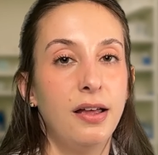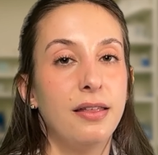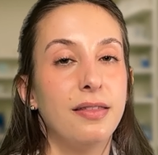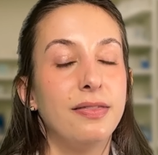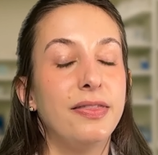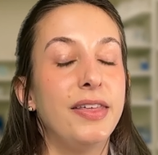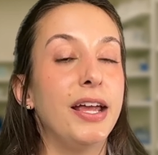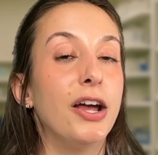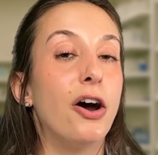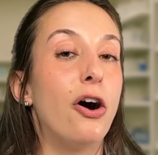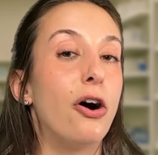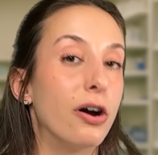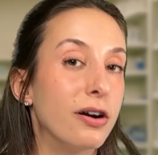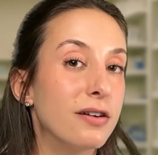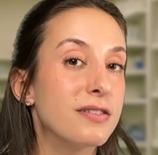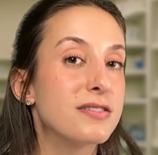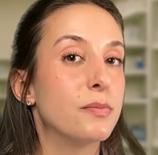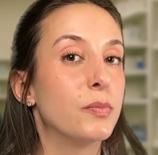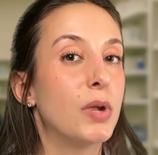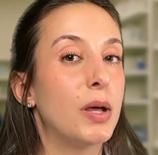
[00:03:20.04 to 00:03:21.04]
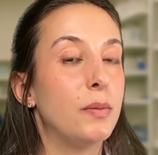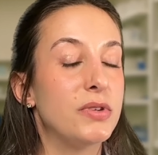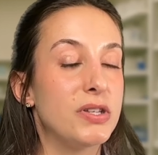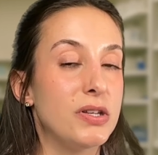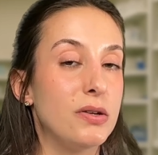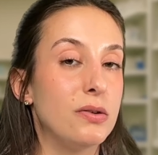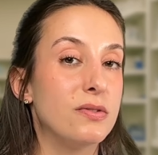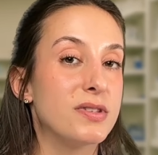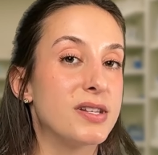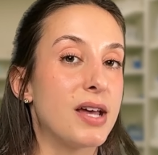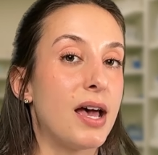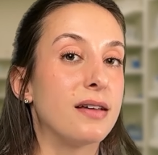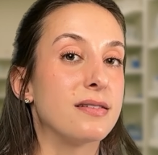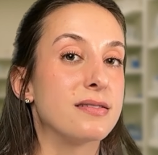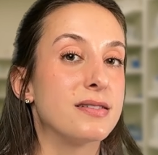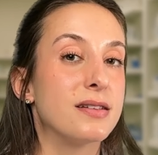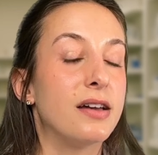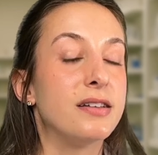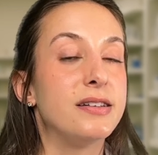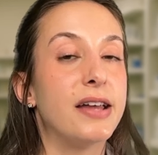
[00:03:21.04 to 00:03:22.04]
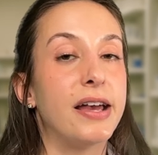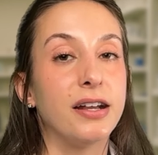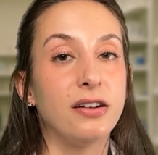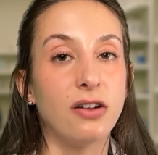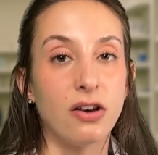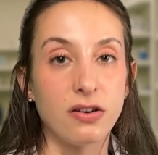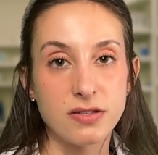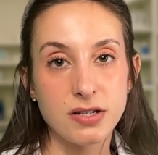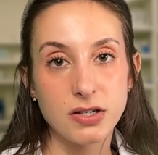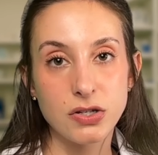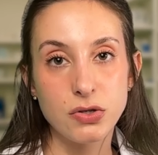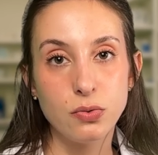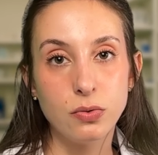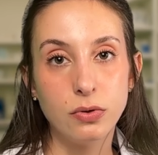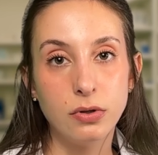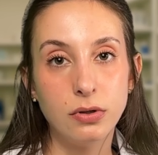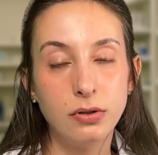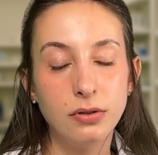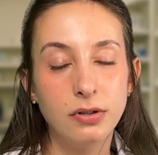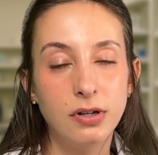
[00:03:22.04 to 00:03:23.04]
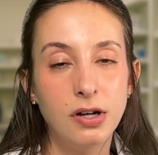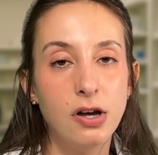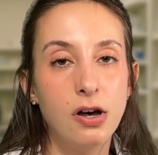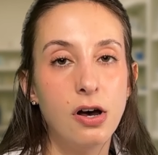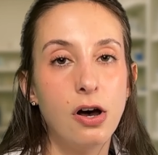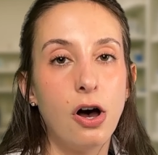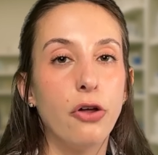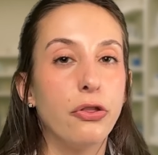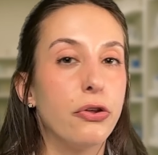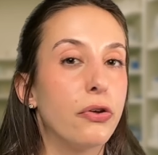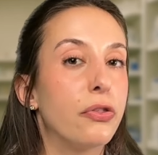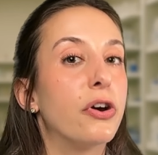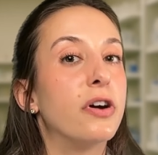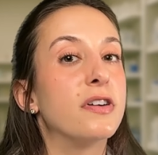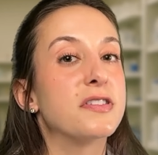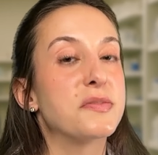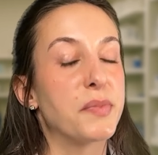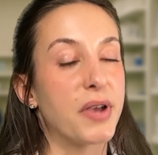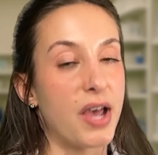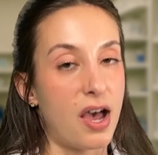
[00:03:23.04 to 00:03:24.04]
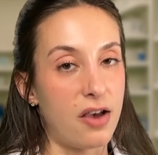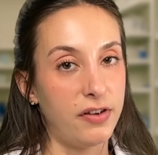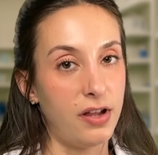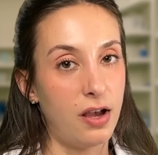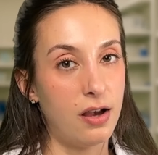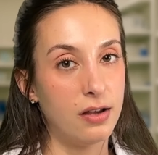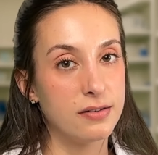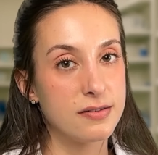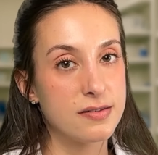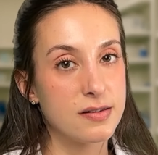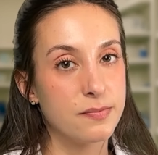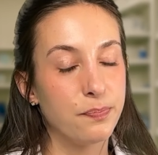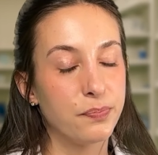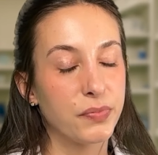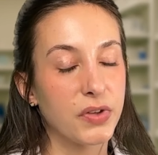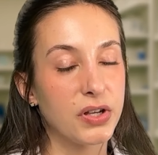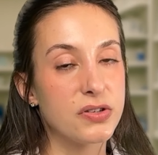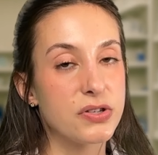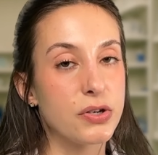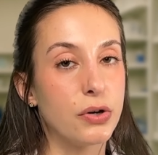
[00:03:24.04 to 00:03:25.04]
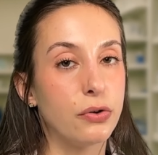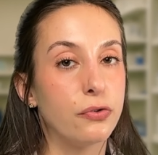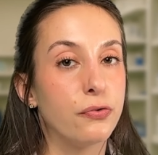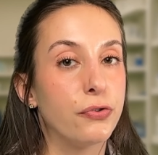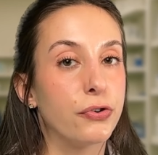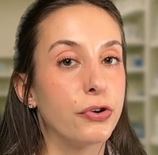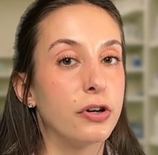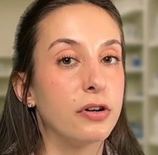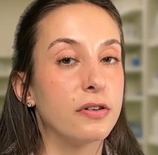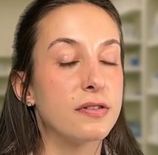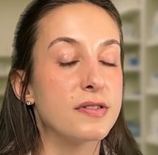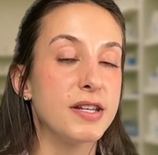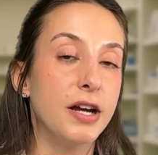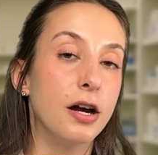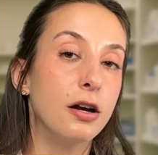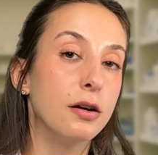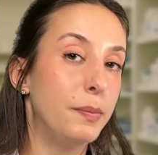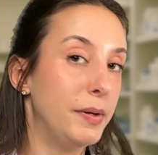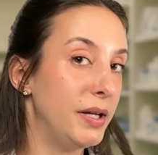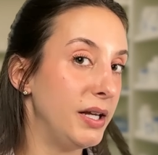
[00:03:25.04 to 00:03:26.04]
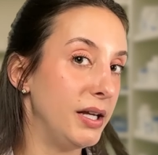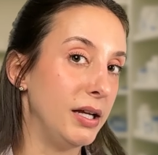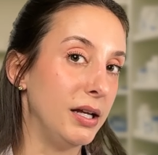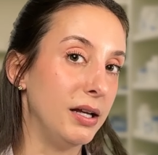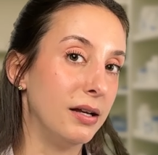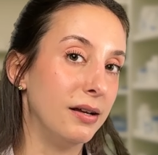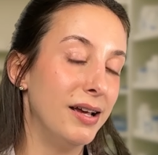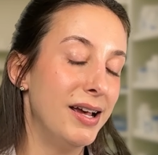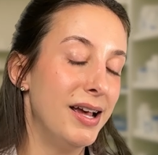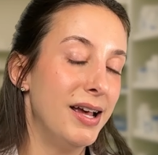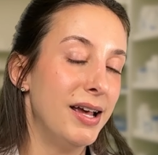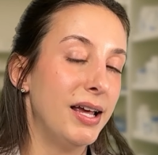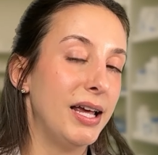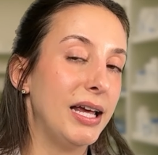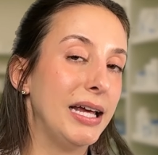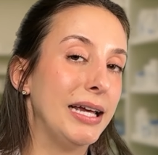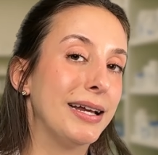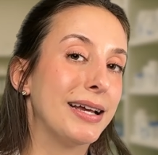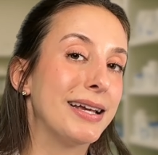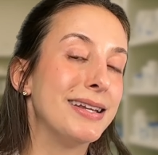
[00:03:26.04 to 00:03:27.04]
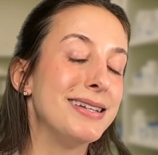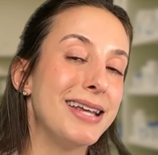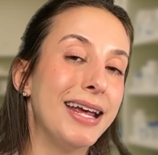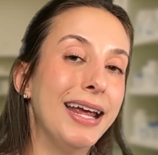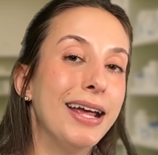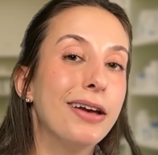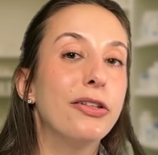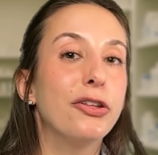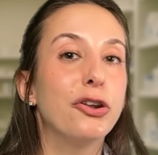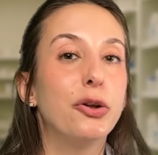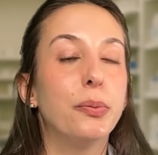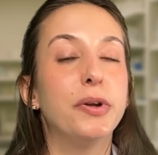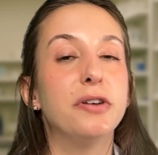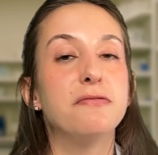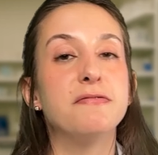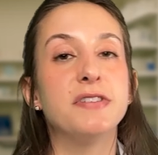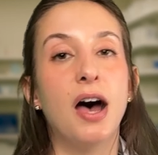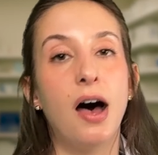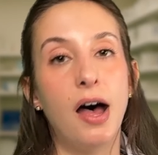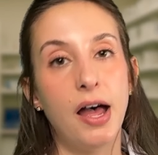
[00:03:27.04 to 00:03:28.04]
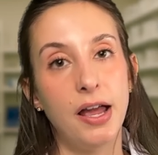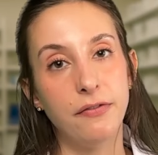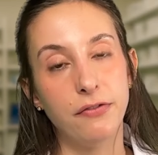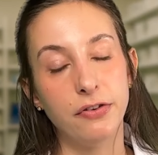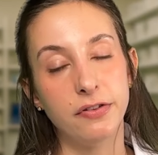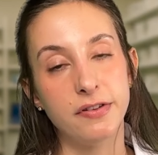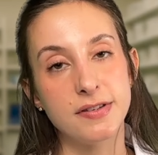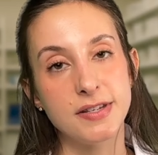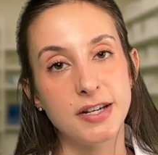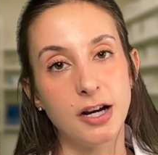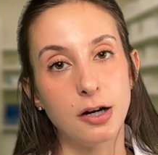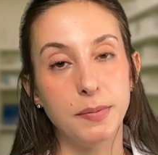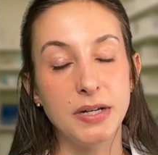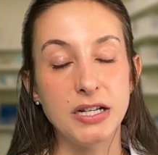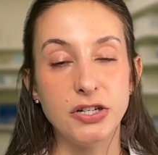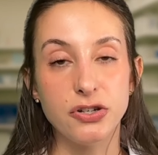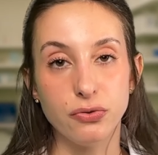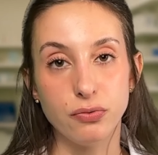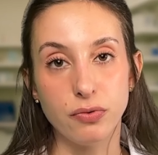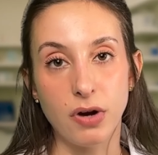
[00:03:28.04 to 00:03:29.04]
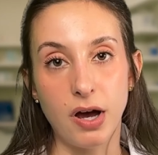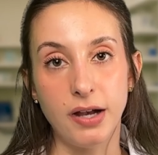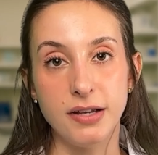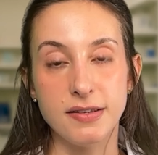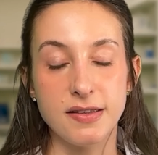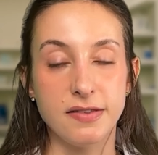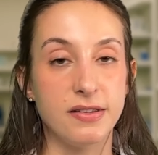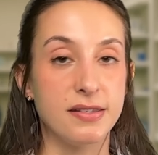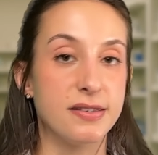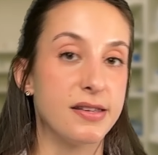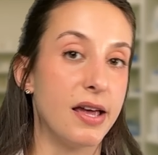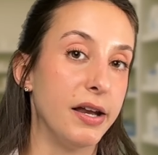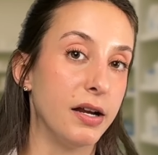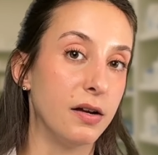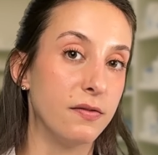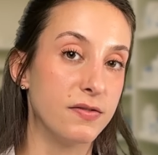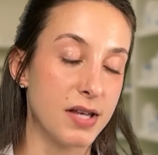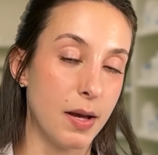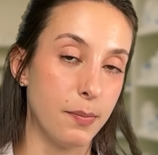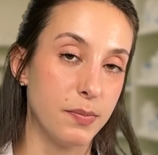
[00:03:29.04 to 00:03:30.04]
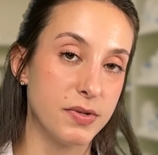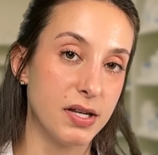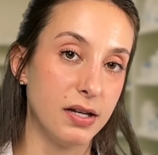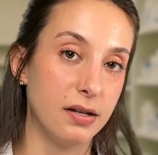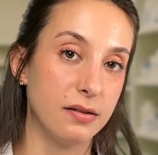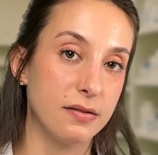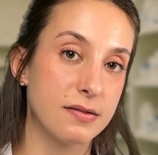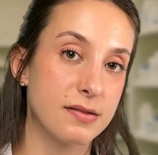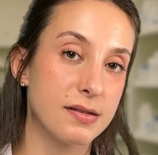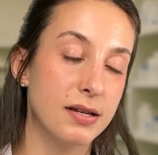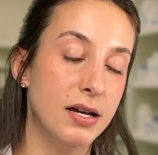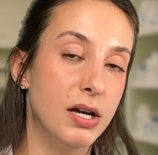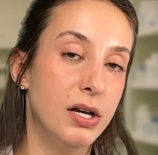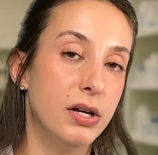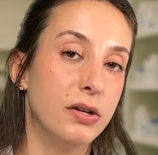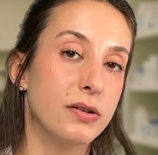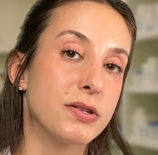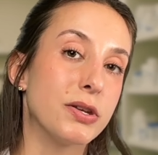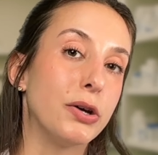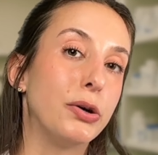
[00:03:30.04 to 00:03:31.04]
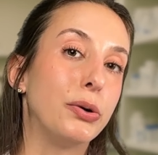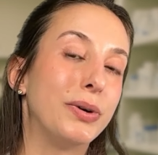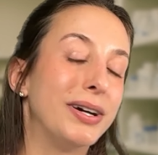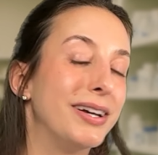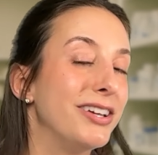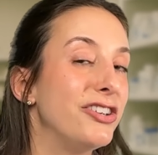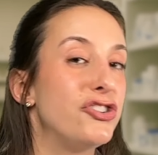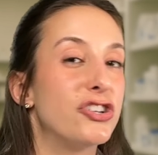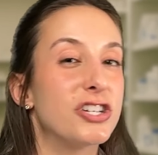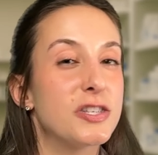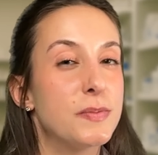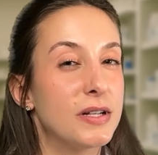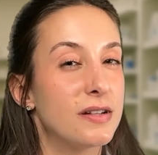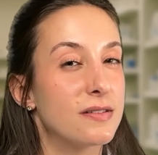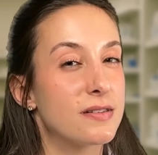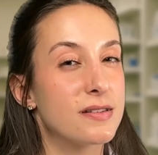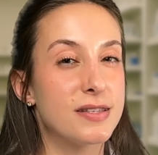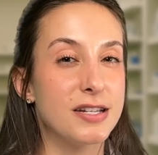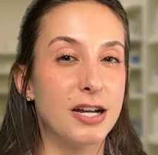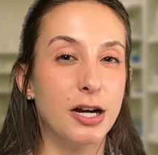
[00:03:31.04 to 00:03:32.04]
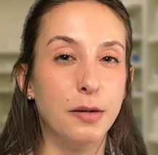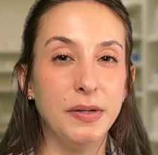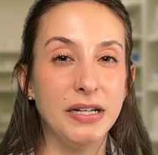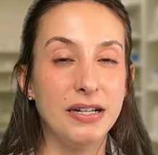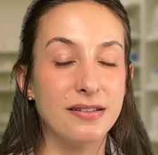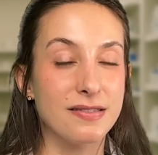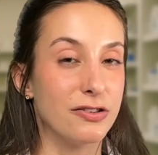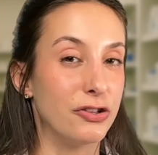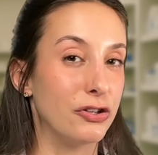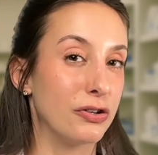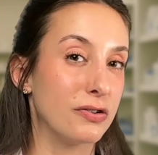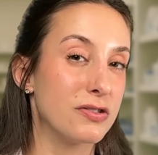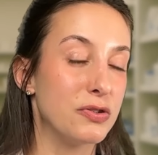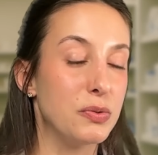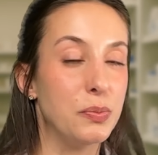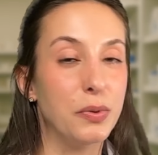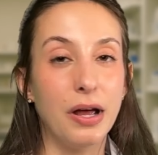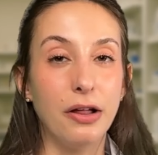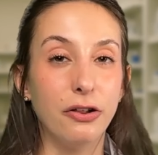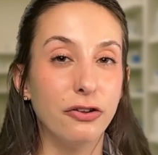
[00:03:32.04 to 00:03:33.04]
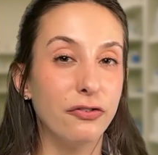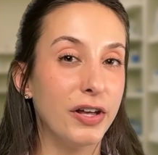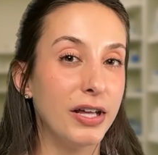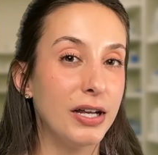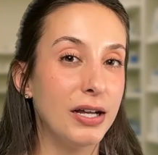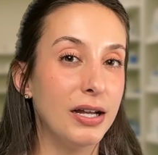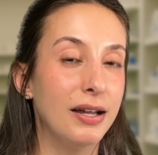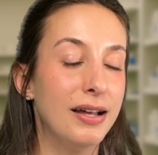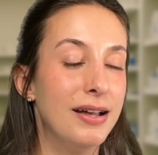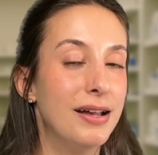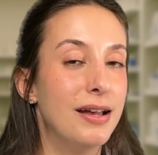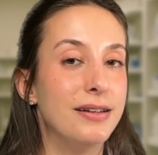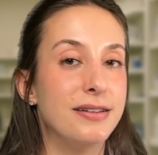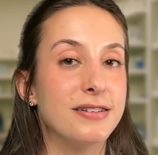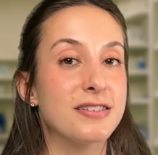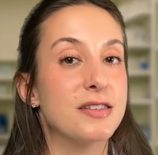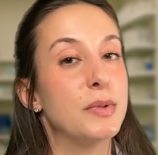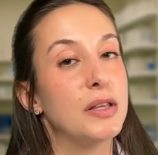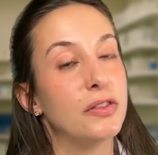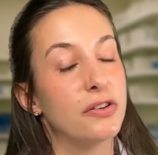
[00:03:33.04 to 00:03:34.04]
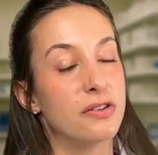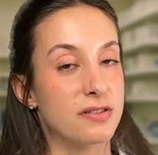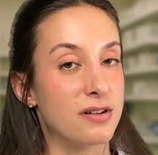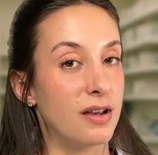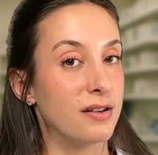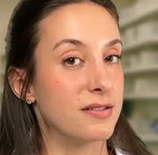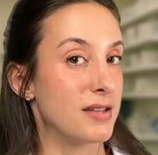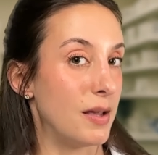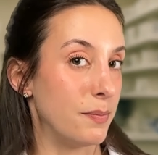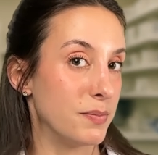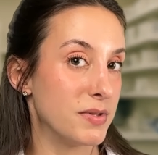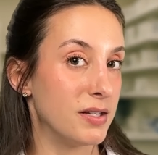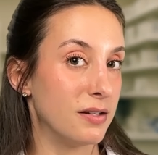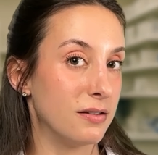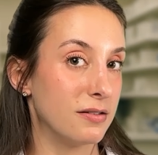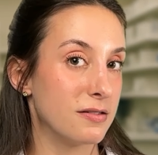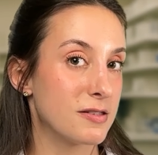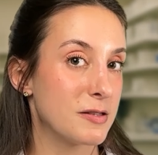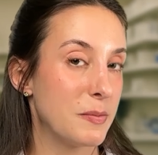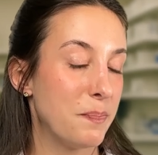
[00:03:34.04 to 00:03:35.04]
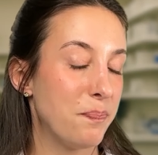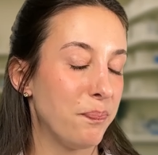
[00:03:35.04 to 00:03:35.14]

They are sometimes used as a diagnostic tool, although there are some caveats. So for CRP, it can take a little bit of time for the CRP to rise in the setting of sepsis. So just because the CRP doesn't look super elevated doesn't mean there's not sepsis.